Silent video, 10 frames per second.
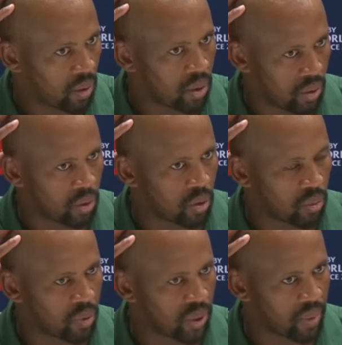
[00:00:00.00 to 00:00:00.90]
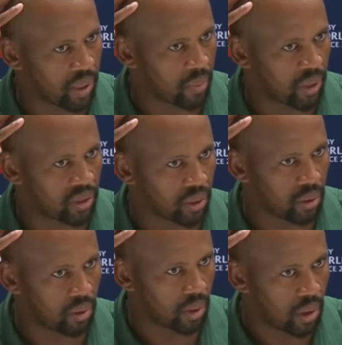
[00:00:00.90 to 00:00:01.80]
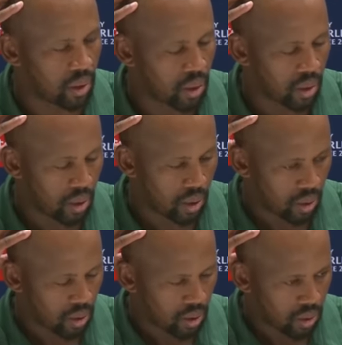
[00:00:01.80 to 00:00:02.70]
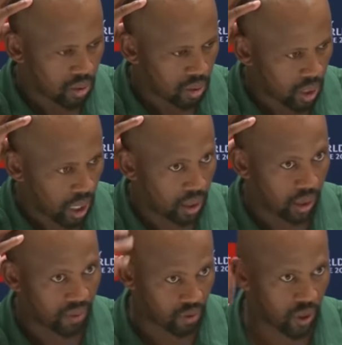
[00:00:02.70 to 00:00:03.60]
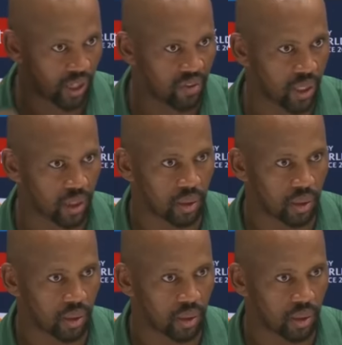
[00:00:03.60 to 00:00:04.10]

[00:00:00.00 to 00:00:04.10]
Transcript: goal is also to put them under pressure, you know. So yeah, they've got X factor.